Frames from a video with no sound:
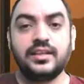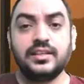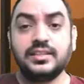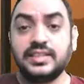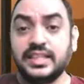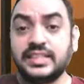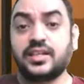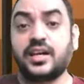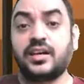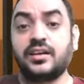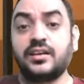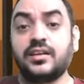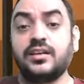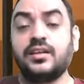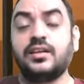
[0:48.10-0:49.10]
These
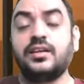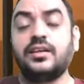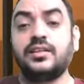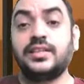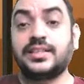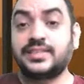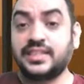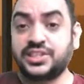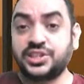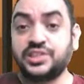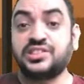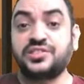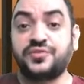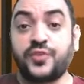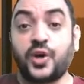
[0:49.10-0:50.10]
are the
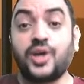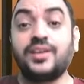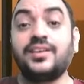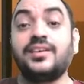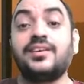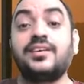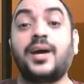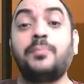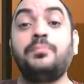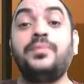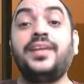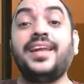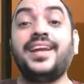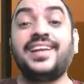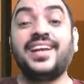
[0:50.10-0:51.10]
sessions for
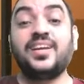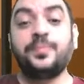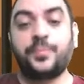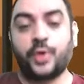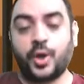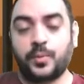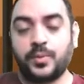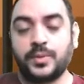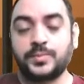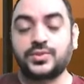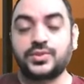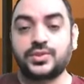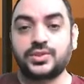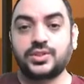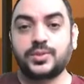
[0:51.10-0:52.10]
updated
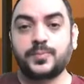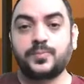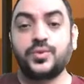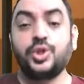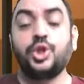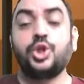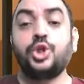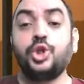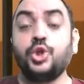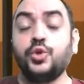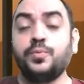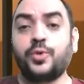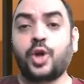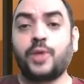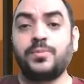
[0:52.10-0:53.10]
problems,
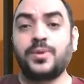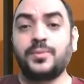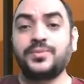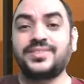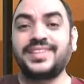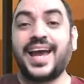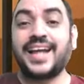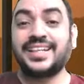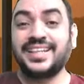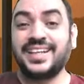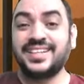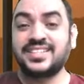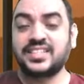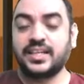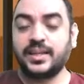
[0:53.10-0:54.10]
new problems added
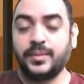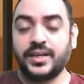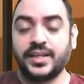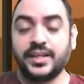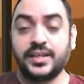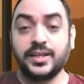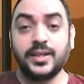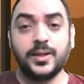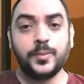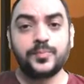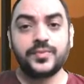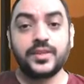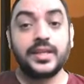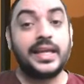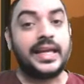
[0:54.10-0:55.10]
in study material,
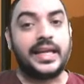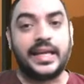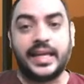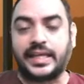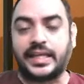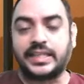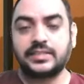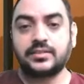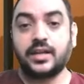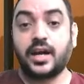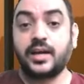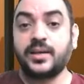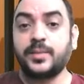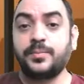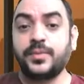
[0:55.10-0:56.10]
latest
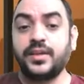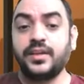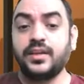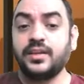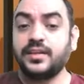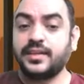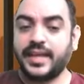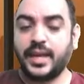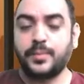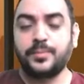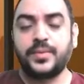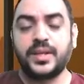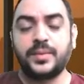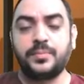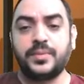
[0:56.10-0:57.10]
RTP,
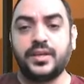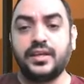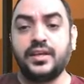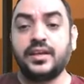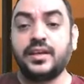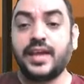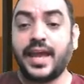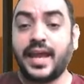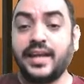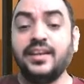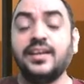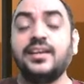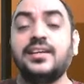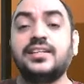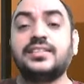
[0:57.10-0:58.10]
MTP, and
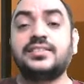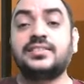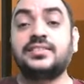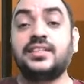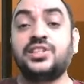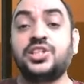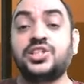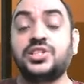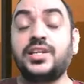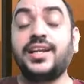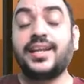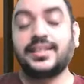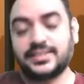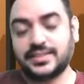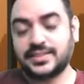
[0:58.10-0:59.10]
suggested
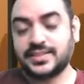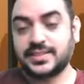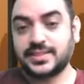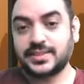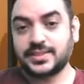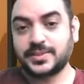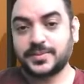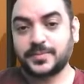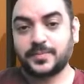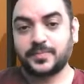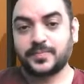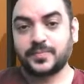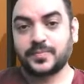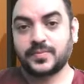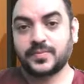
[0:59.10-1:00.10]
answers.
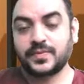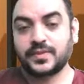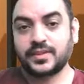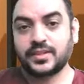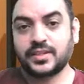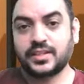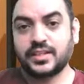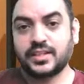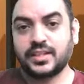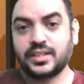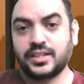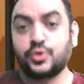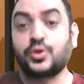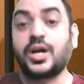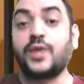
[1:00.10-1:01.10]

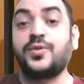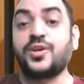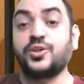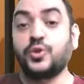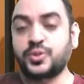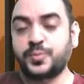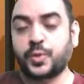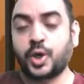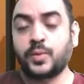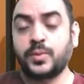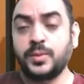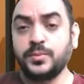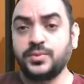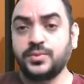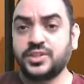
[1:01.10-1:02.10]
To cover those
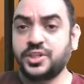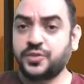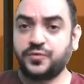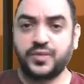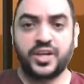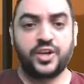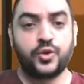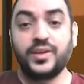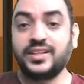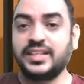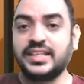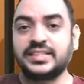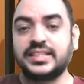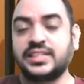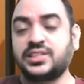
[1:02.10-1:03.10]
problems, we are doing
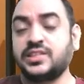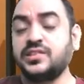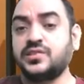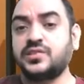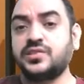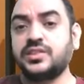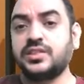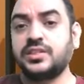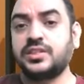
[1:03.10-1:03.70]
these sessions.